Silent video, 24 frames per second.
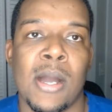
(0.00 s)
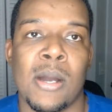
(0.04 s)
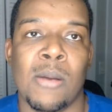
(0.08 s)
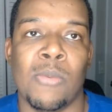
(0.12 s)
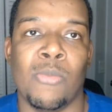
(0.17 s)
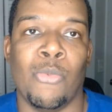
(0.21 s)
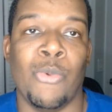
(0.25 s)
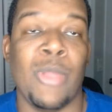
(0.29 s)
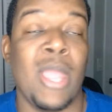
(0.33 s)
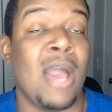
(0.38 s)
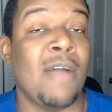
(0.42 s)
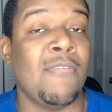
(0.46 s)

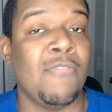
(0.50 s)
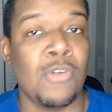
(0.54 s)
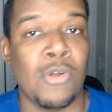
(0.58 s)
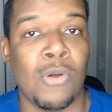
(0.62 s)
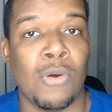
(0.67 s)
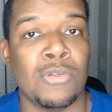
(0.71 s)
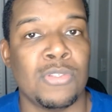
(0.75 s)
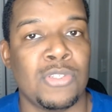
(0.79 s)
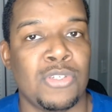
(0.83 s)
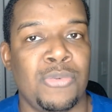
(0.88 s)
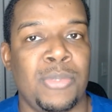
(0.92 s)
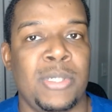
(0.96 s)
We have a goal
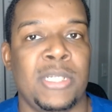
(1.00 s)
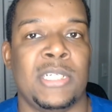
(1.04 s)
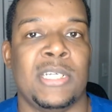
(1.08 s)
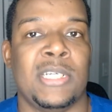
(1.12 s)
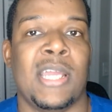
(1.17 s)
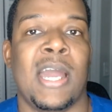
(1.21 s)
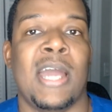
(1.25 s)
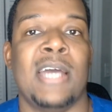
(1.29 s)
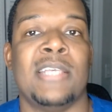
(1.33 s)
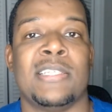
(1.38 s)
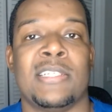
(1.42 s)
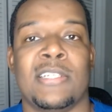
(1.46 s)
to reach,
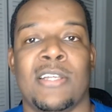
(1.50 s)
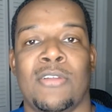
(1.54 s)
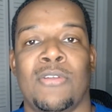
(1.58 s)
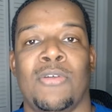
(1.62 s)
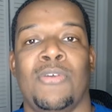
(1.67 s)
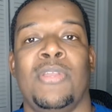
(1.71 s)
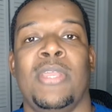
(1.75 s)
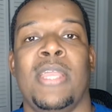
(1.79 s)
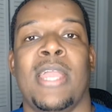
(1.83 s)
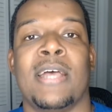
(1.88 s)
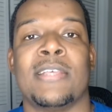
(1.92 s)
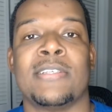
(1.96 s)
guys, and I know
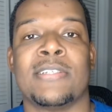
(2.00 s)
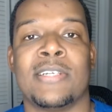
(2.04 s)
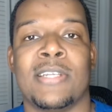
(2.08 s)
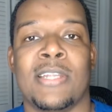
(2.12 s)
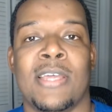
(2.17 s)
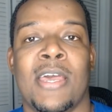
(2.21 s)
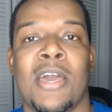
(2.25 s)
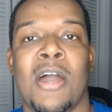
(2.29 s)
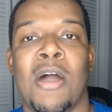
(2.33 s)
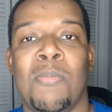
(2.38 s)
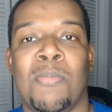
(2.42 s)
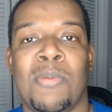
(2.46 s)
you guys are going to
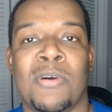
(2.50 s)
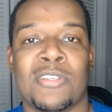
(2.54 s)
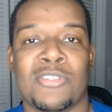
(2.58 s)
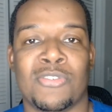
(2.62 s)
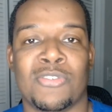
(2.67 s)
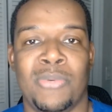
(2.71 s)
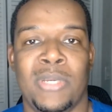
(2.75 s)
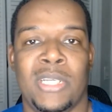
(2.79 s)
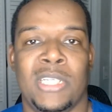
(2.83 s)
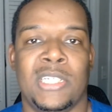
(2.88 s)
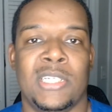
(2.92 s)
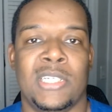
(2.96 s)
help us
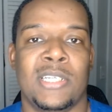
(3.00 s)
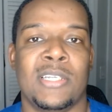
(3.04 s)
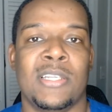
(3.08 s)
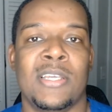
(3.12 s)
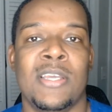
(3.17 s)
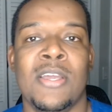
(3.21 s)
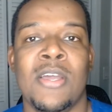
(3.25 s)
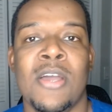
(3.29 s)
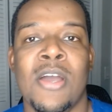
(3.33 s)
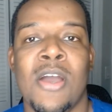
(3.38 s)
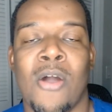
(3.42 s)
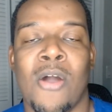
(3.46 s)
reach it.
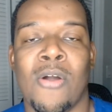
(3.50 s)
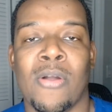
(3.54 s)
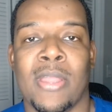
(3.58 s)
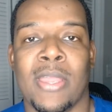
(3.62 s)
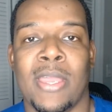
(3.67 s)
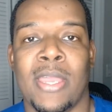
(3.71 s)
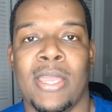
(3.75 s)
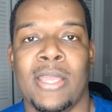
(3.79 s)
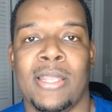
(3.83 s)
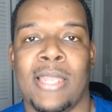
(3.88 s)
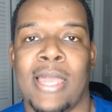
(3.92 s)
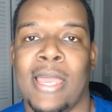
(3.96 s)

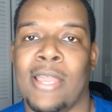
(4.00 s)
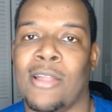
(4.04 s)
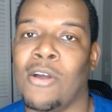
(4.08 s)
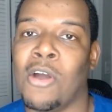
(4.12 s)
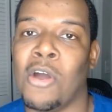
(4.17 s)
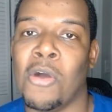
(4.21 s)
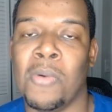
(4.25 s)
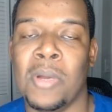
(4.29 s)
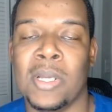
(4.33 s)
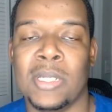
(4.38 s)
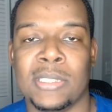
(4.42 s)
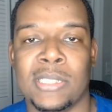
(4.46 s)
Okay, like
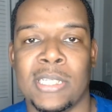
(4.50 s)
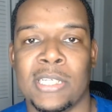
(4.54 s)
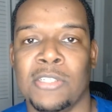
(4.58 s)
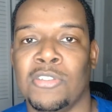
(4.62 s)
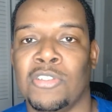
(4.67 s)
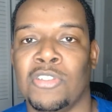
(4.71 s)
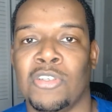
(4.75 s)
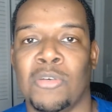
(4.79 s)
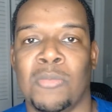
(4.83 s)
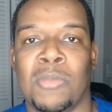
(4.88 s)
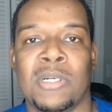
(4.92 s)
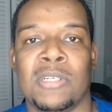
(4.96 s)
always, thank you
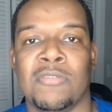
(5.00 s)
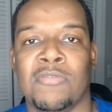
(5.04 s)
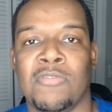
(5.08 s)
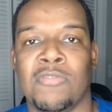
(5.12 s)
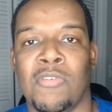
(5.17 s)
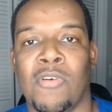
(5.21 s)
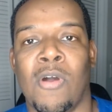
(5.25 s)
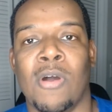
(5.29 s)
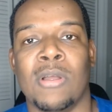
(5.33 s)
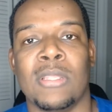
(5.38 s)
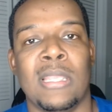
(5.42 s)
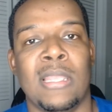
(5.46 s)
so much for
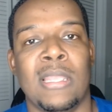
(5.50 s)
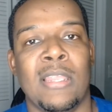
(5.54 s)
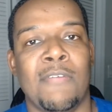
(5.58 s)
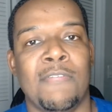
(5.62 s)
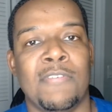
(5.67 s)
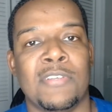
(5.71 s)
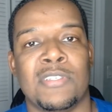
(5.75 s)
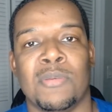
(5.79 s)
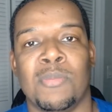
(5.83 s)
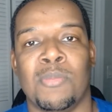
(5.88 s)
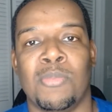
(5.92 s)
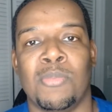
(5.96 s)
all the love and
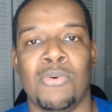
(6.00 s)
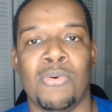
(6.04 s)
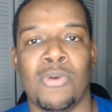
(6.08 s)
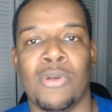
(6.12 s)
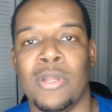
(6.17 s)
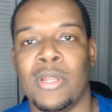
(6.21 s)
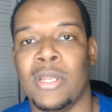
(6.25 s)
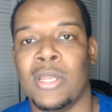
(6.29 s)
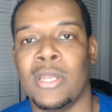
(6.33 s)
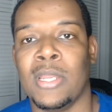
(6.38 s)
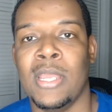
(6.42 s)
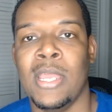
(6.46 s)

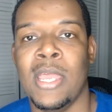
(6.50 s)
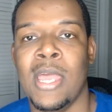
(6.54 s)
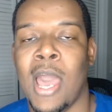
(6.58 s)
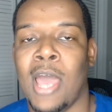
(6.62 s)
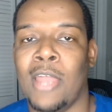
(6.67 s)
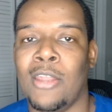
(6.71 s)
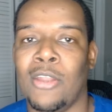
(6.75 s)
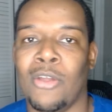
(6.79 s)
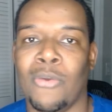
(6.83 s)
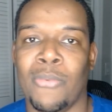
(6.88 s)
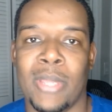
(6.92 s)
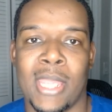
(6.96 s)
support. I
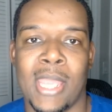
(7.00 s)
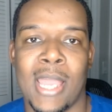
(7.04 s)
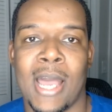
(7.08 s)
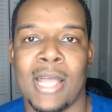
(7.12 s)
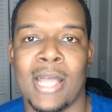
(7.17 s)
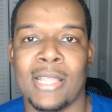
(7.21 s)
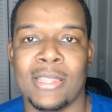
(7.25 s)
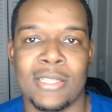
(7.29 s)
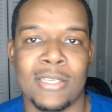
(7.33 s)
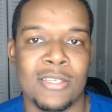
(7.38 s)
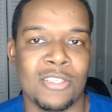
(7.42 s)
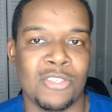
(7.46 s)
know we
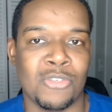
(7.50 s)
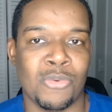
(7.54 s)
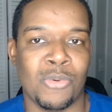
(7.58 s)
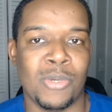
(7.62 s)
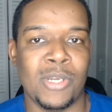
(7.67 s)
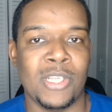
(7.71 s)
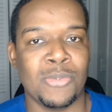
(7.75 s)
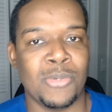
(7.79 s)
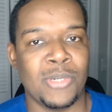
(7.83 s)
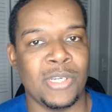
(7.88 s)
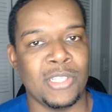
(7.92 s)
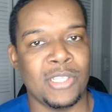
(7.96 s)
got this.
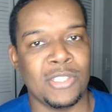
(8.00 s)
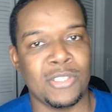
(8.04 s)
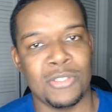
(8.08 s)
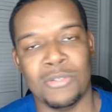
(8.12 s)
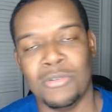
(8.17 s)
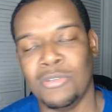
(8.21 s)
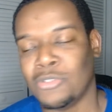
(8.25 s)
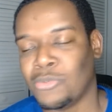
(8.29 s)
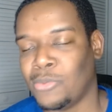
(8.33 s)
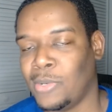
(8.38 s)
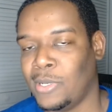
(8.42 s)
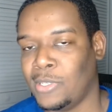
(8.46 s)

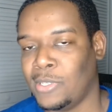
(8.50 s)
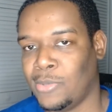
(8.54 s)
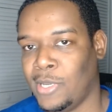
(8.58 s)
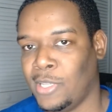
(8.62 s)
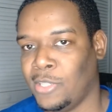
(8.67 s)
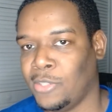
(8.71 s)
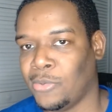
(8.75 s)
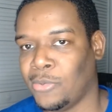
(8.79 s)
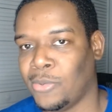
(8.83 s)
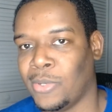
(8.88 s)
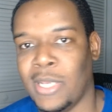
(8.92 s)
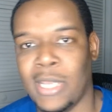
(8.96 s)
2022,
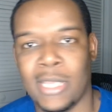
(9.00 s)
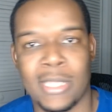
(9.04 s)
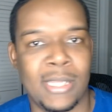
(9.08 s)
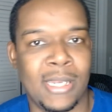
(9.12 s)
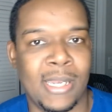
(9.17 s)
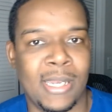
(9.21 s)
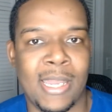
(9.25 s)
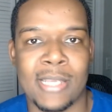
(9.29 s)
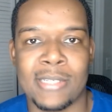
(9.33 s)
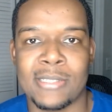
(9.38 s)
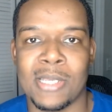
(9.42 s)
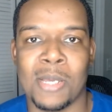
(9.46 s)
2023, and the
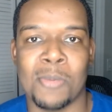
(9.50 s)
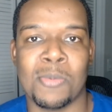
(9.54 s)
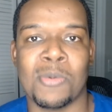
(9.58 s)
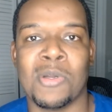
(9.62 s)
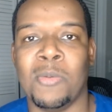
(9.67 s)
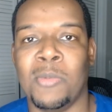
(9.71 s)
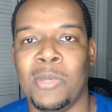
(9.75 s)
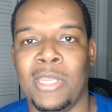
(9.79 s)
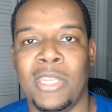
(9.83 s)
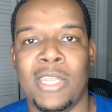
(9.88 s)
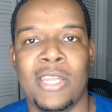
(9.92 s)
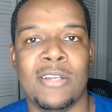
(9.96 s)
next
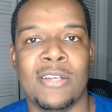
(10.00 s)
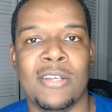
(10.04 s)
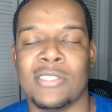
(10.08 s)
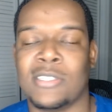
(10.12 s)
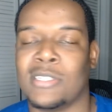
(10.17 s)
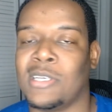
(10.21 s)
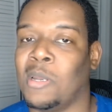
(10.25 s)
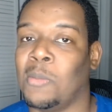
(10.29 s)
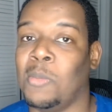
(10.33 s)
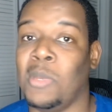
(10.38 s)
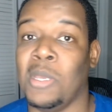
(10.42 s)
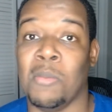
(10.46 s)
upcoming years is
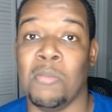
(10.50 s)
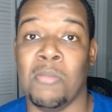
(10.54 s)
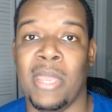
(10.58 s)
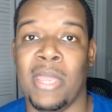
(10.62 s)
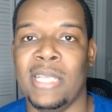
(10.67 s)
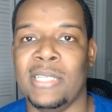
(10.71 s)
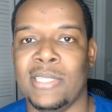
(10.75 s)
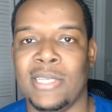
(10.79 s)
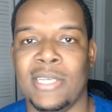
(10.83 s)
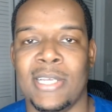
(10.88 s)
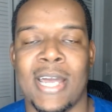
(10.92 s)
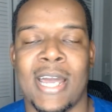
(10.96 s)
going to be
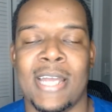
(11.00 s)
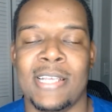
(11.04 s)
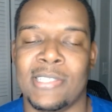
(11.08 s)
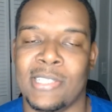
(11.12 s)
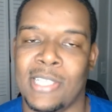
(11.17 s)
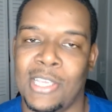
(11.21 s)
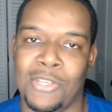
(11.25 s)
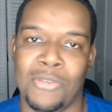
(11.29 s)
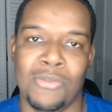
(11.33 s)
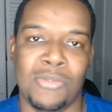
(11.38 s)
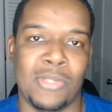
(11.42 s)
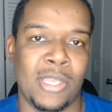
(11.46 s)
amazing, guys.
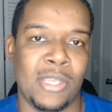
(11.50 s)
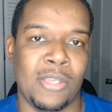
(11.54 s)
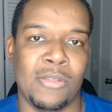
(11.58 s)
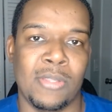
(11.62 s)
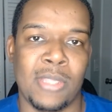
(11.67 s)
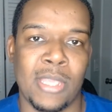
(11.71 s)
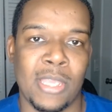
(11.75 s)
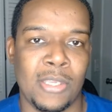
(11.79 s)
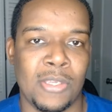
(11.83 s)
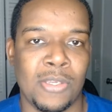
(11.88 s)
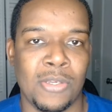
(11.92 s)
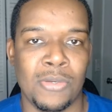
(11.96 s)
Thank you, thank you,
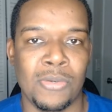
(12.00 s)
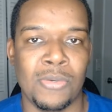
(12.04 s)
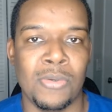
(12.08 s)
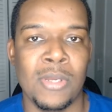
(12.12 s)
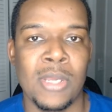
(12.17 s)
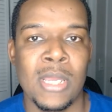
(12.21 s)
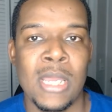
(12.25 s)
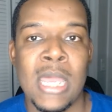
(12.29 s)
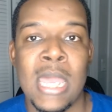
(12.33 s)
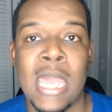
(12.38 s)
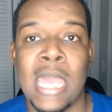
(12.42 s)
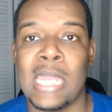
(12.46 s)
thank you.
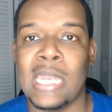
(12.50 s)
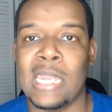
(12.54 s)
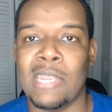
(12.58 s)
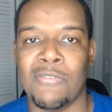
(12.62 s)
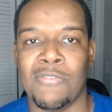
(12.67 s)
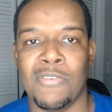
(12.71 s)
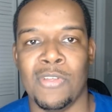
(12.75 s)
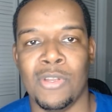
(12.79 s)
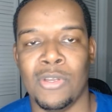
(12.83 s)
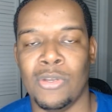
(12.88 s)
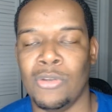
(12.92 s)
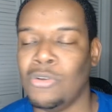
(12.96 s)
And if
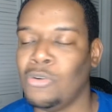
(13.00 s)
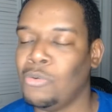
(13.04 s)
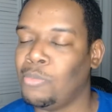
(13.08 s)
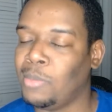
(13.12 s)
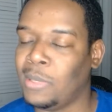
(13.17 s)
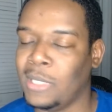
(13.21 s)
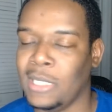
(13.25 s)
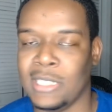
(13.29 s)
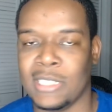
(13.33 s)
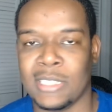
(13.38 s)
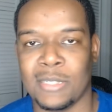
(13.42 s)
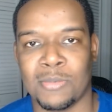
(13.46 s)
you're new,
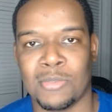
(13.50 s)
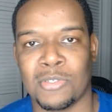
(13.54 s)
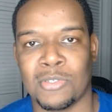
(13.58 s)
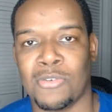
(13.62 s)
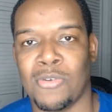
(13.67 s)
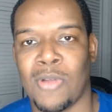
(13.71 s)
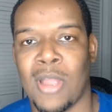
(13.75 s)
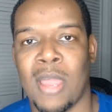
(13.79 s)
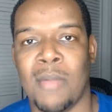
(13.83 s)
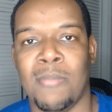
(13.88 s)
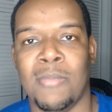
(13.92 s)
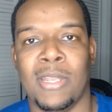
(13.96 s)
please
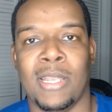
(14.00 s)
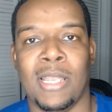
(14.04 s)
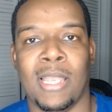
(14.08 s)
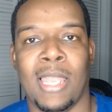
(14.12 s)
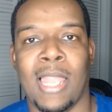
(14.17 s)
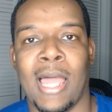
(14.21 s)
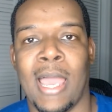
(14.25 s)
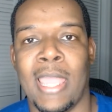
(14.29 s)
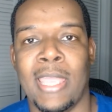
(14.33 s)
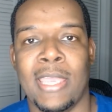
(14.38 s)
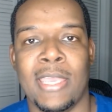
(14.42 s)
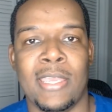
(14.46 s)
subscribe and
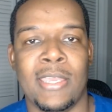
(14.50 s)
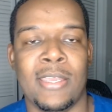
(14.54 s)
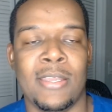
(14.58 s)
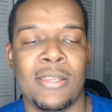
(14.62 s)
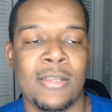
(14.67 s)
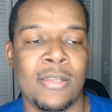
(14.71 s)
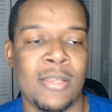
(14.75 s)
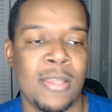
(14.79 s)
liking.